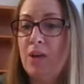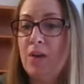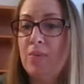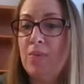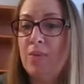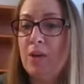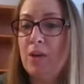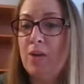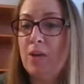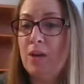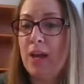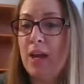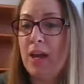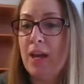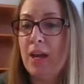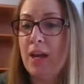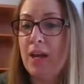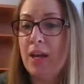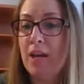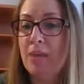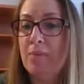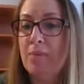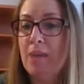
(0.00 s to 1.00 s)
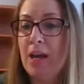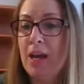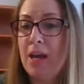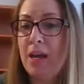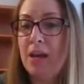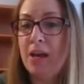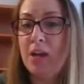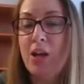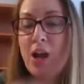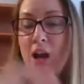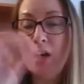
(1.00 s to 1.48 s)
Okay, my
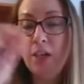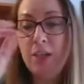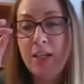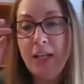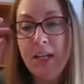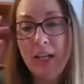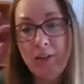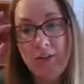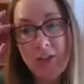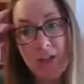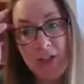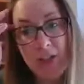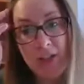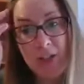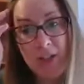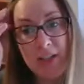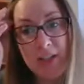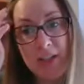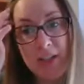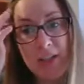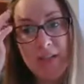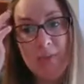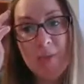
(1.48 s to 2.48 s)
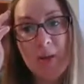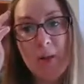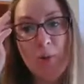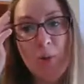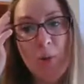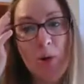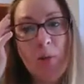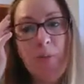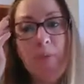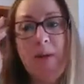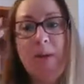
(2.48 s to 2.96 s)
Carly Fletcher says my
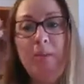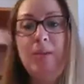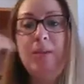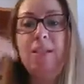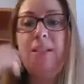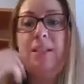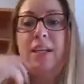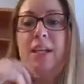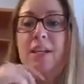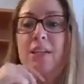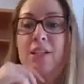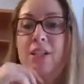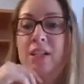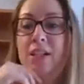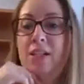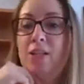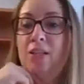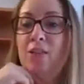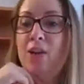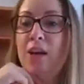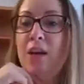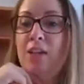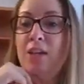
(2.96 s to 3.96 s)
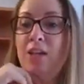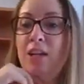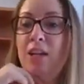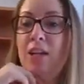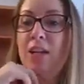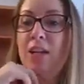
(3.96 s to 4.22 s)
poor baby is itchy and scratching.